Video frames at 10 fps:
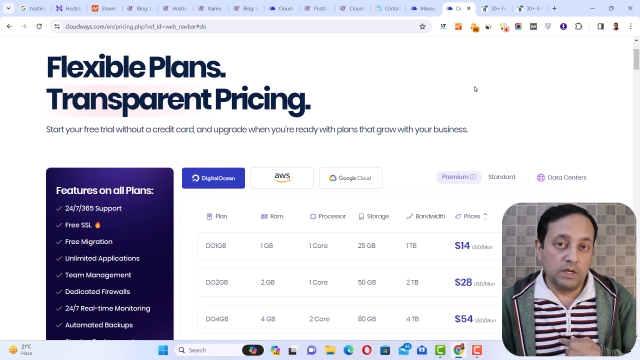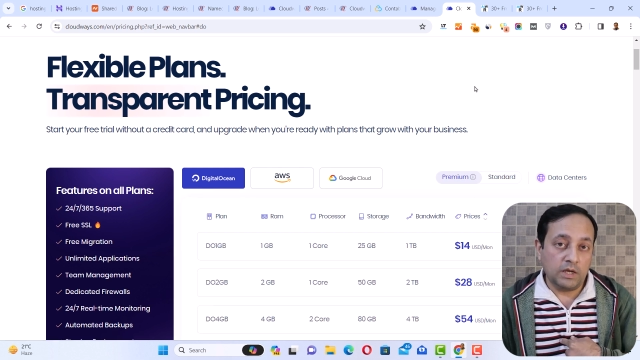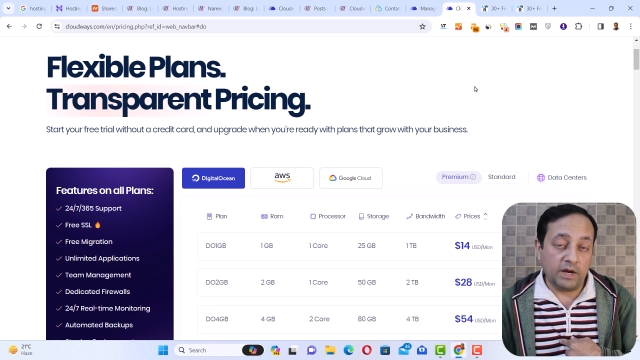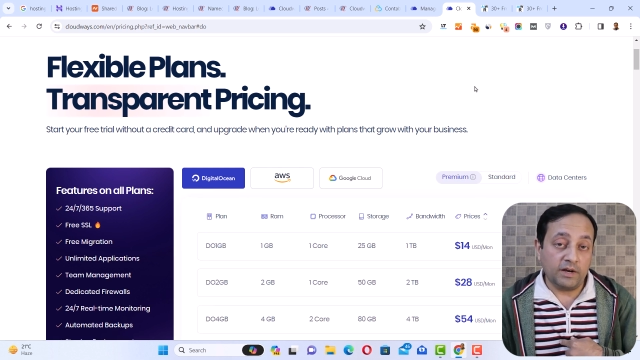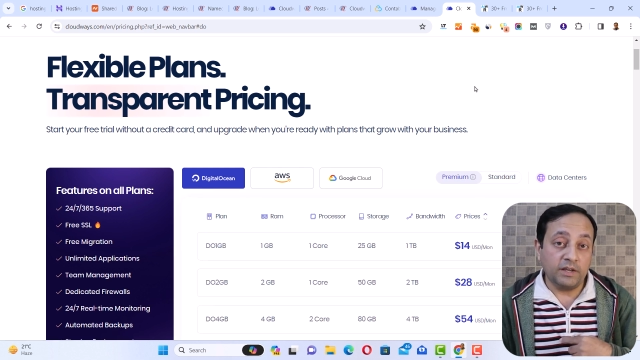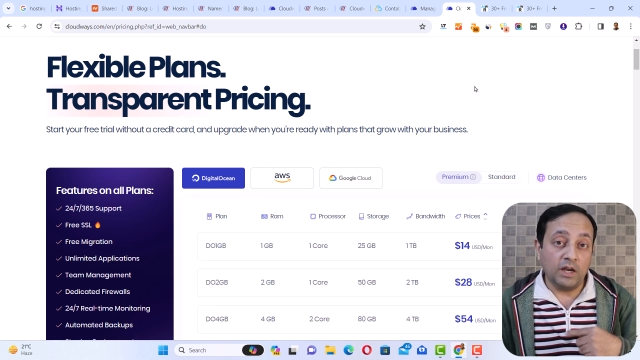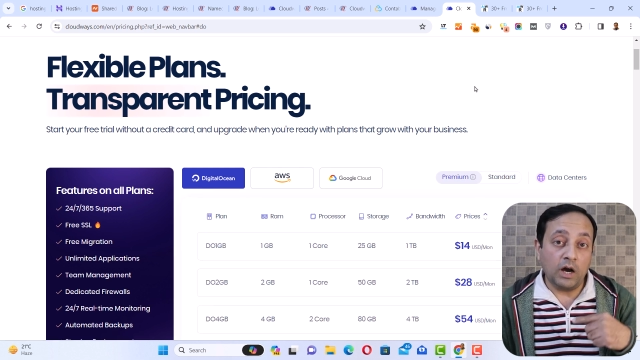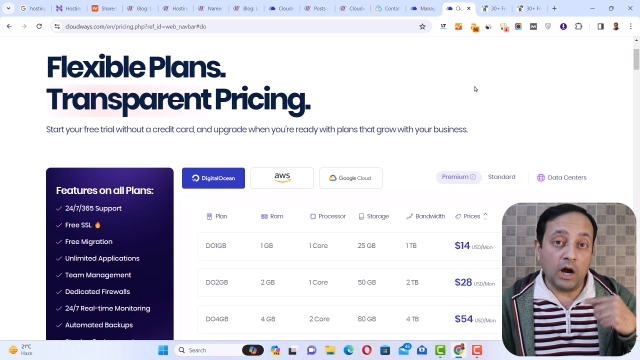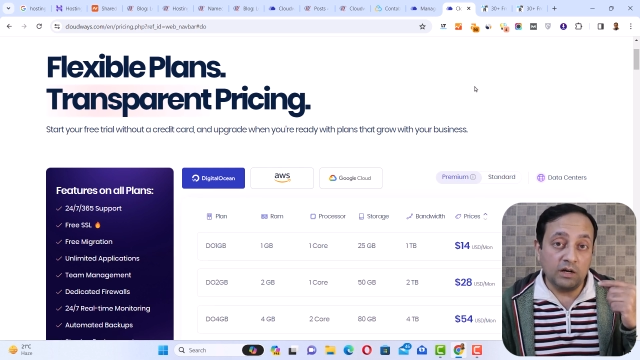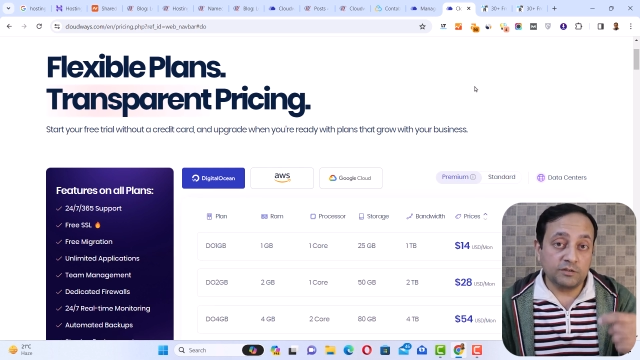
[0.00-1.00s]
And I
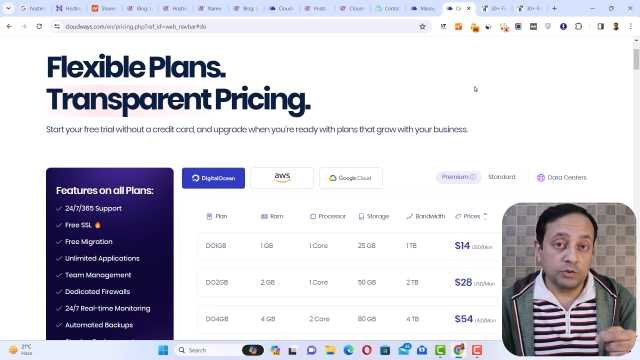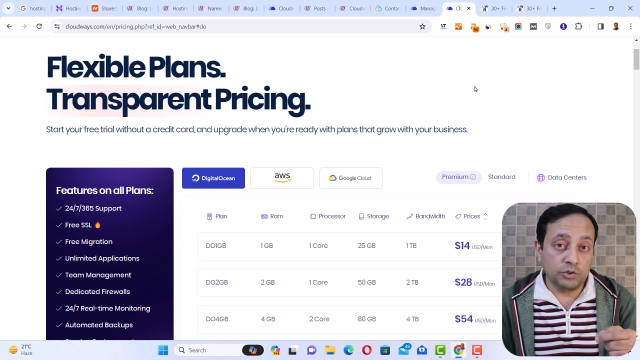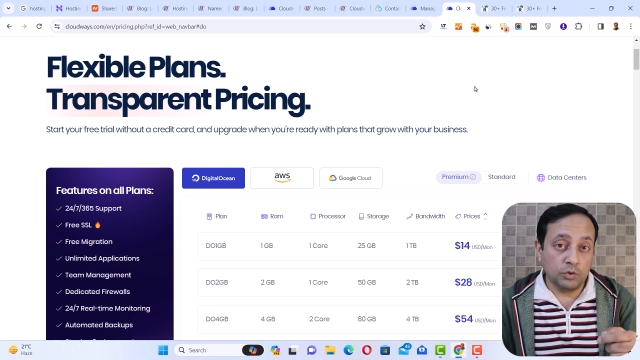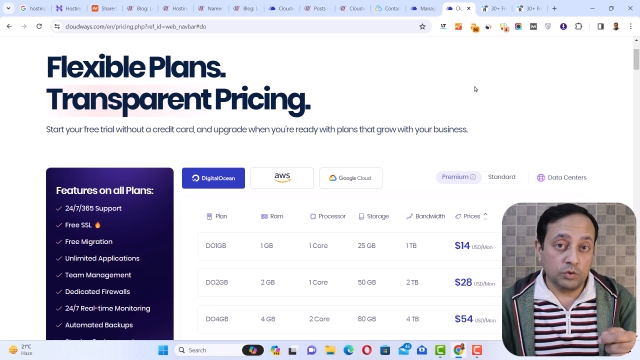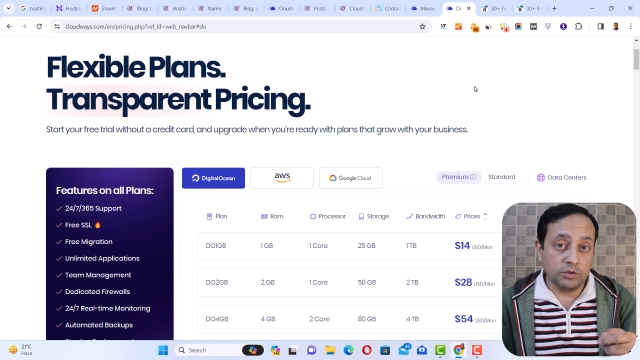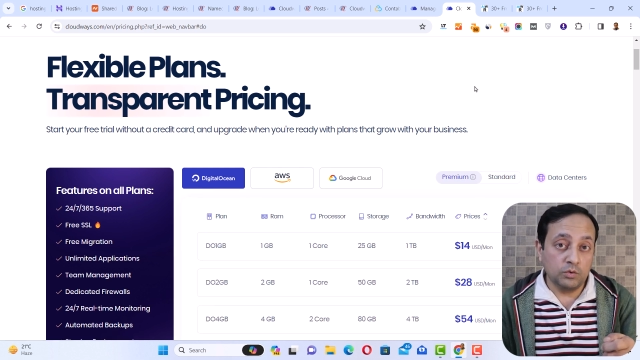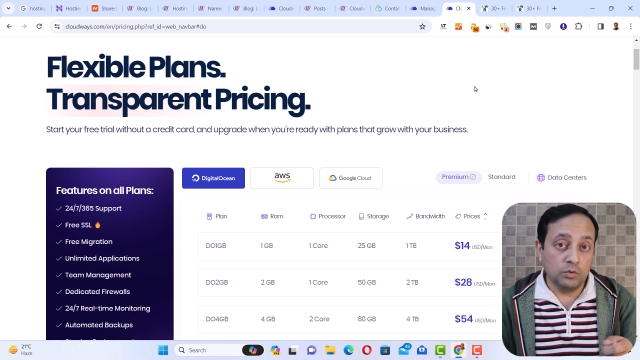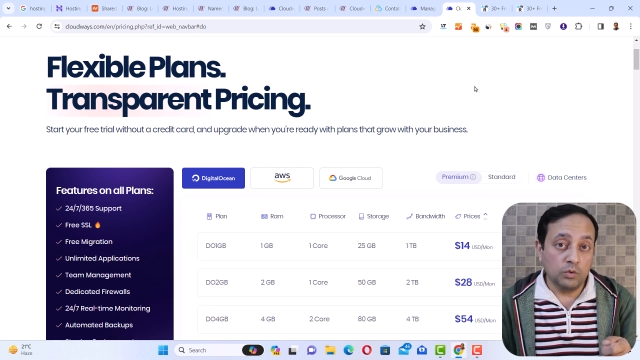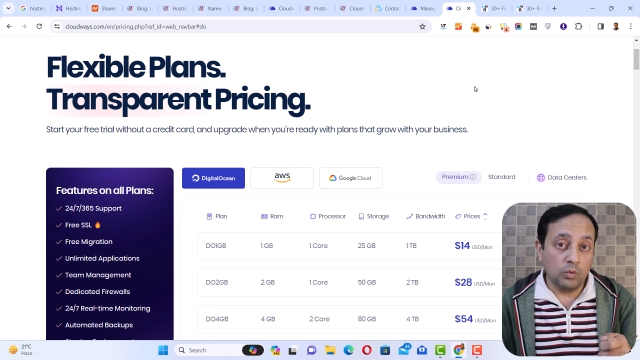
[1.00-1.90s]
also showed you